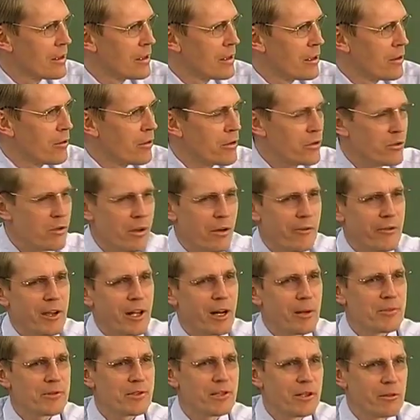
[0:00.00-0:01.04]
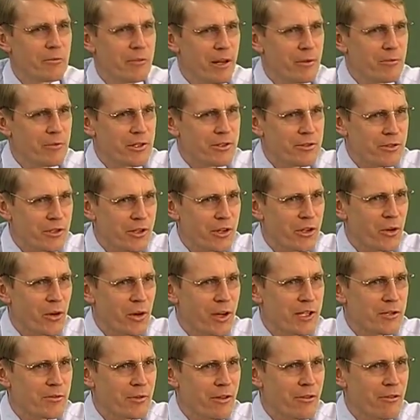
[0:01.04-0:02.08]
Well, did you ever get up and see the redwoods or
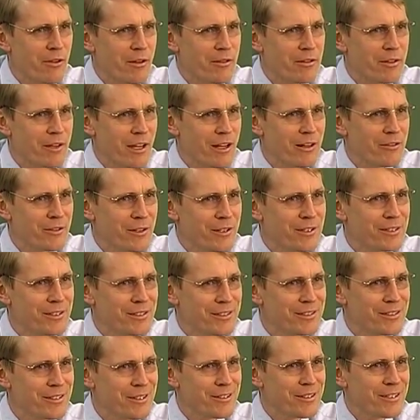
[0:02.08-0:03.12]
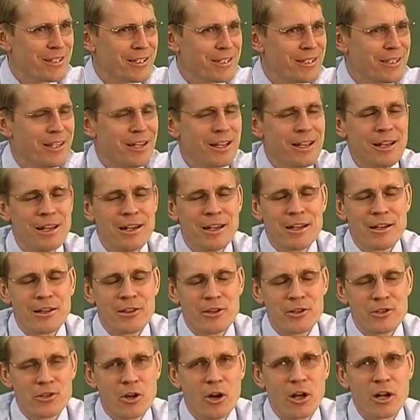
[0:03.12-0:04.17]
sequoias when you were out in California? Okay. The
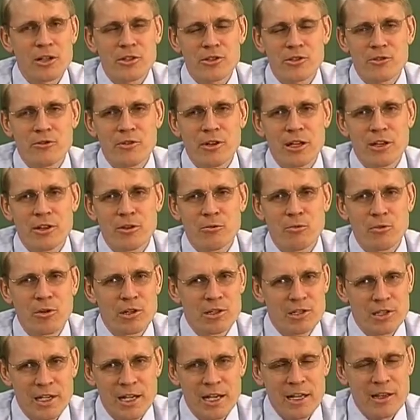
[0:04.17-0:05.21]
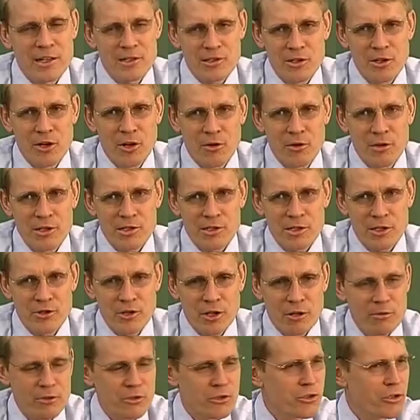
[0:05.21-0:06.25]
tallest tree in the world today that's known is the
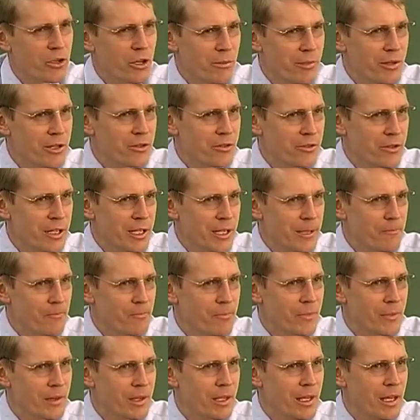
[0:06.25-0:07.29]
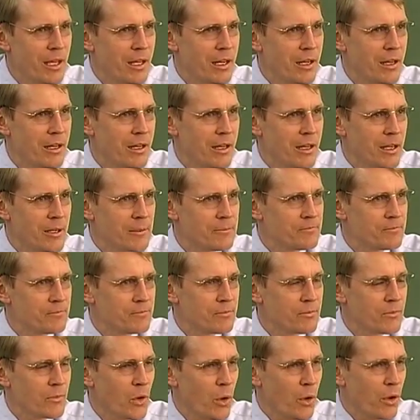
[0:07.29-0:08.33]
General Sherman tree in
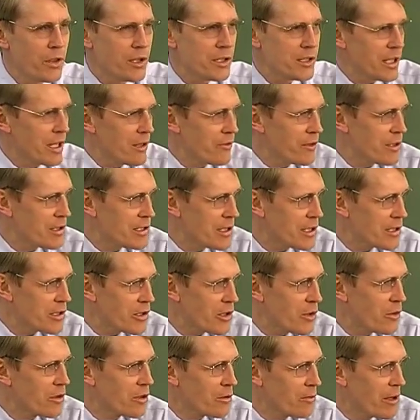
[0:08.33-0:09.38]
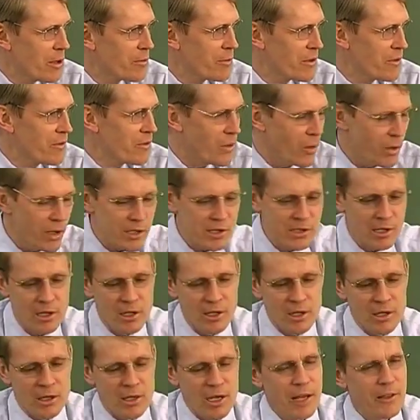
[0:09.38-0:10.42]
north of San Francisco in the redwood forest.
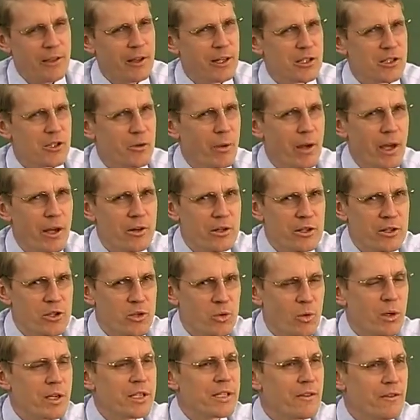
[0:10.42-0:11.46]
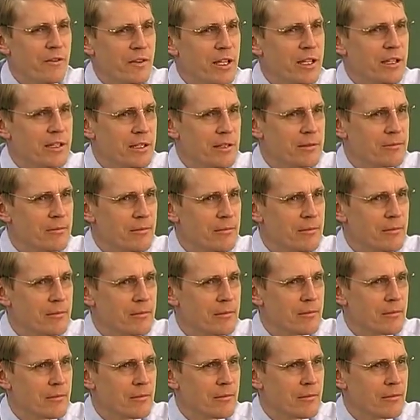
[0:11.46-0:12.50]
I think it's 320 feet.
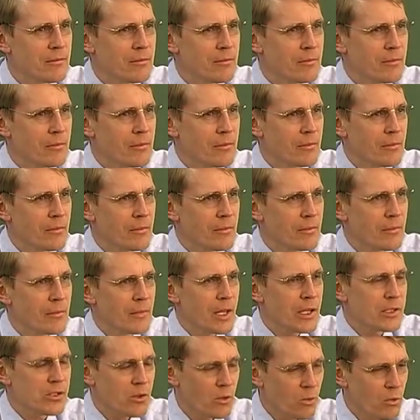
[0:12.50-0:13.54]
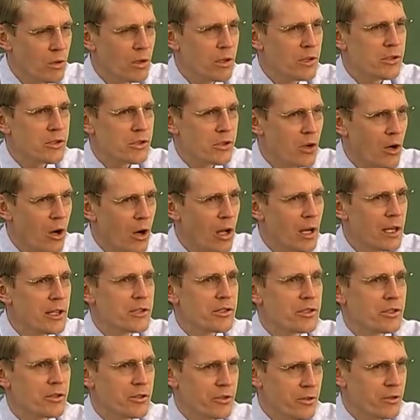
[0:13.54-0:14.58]
That's the world's tallest
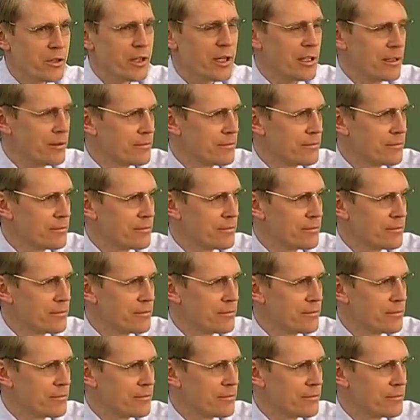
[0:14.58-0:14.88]
tree,